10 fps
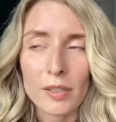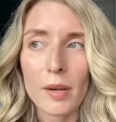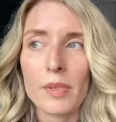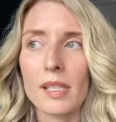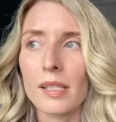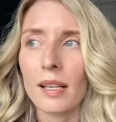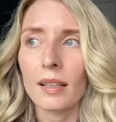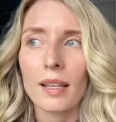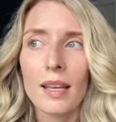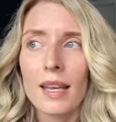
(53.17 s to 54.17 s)
I was
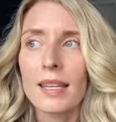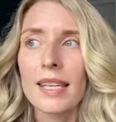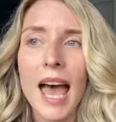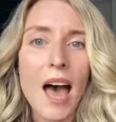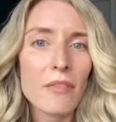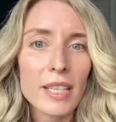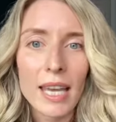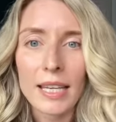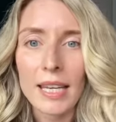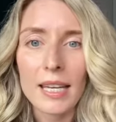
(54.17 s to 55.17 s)
still
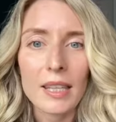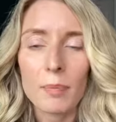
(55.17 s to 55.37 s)
navigating the